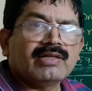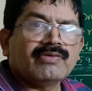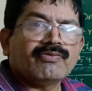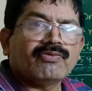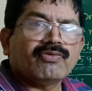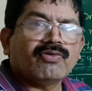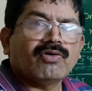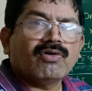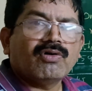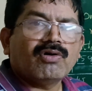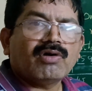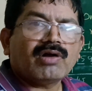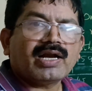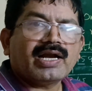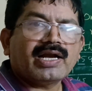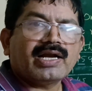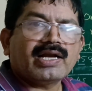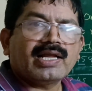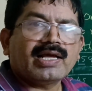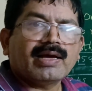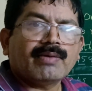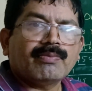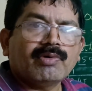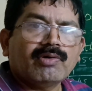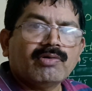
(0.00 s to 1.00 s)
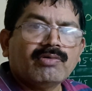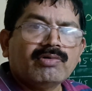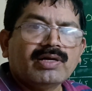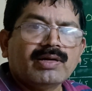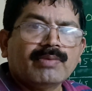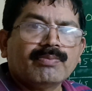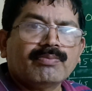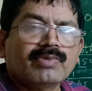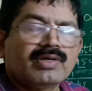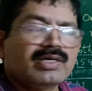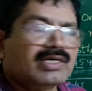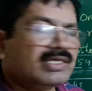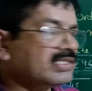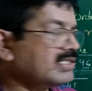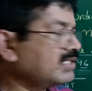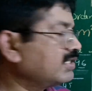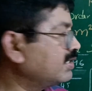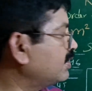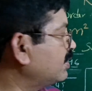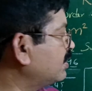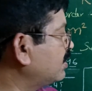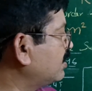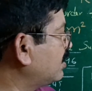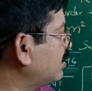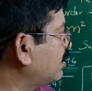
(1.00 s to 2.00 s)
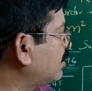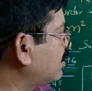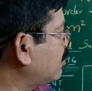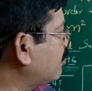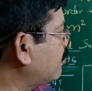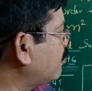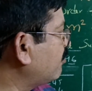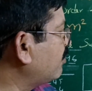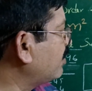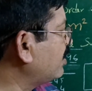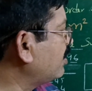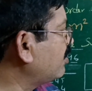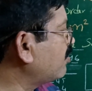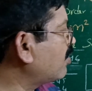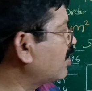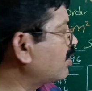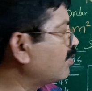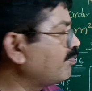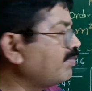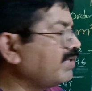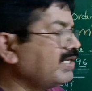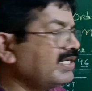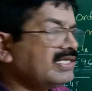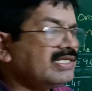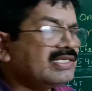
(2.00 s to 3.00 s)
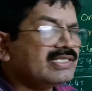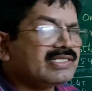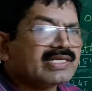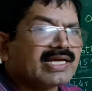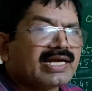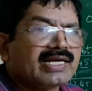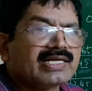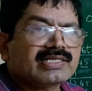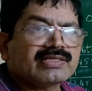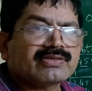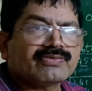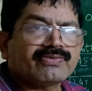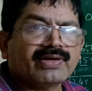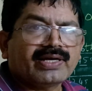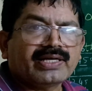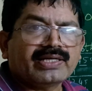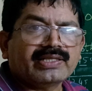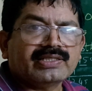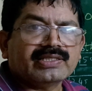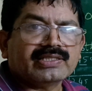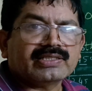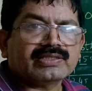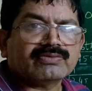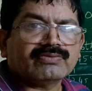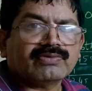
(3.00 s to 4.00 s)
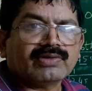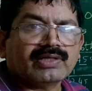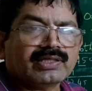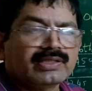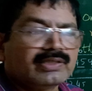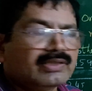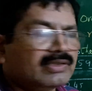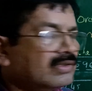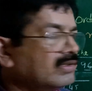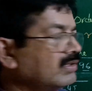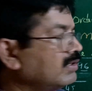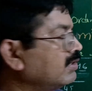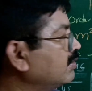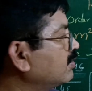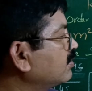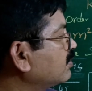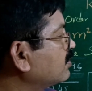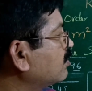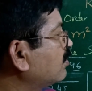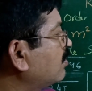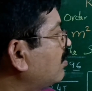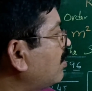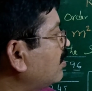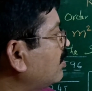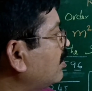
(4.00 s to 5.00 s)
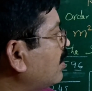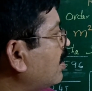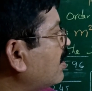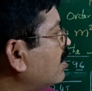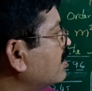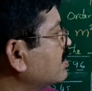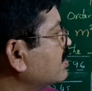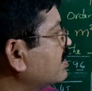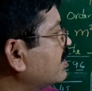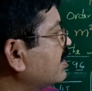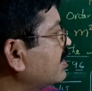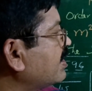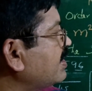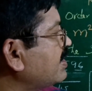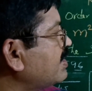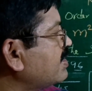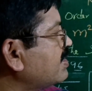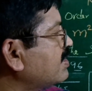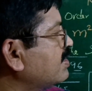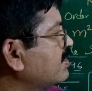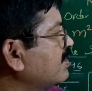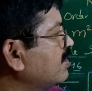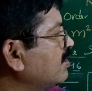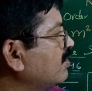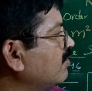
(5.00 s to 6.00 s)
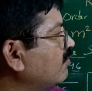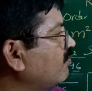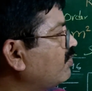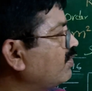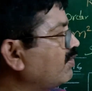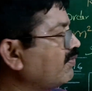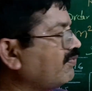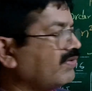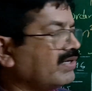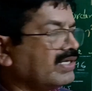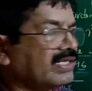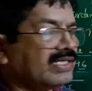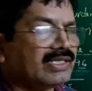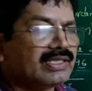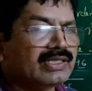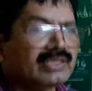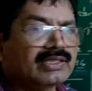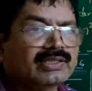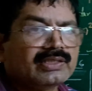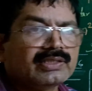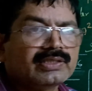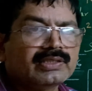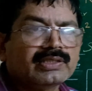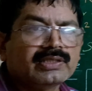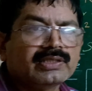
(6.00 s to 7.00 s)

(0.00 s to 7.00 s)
4 and above numbers will not be satisfied, this one. So the answer is 15.